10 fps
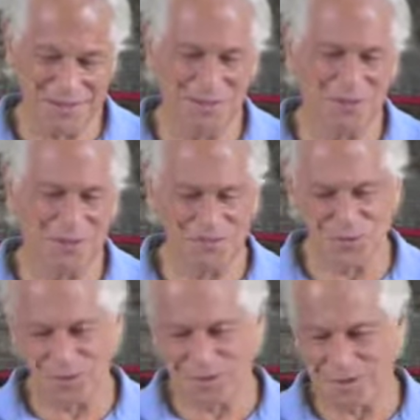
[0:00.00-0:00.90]

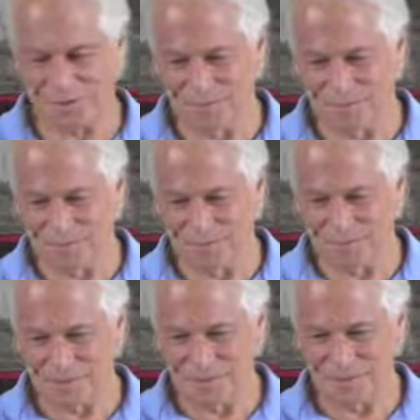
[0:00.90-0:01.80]
discomfort,
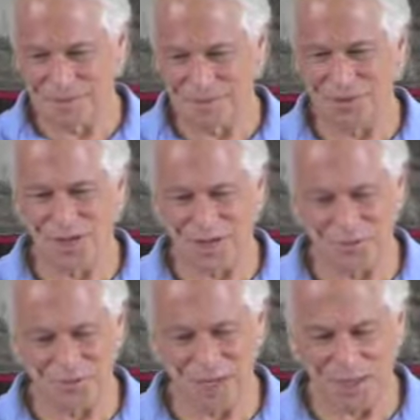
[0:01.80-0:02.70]

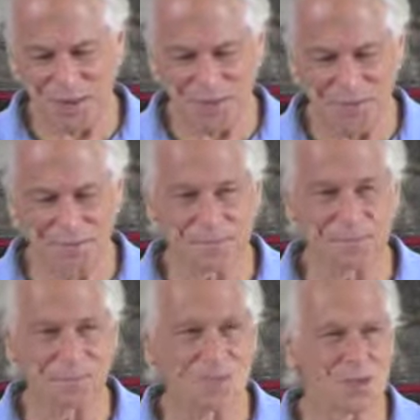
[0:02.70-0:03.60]
dissatisfaction,
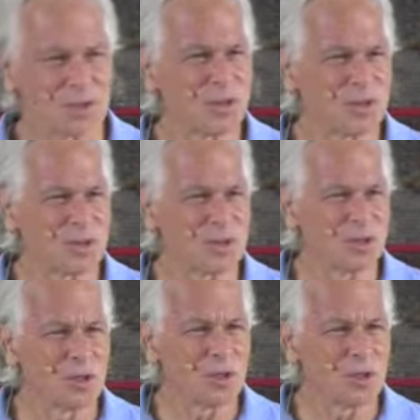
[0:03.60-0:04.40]
etc.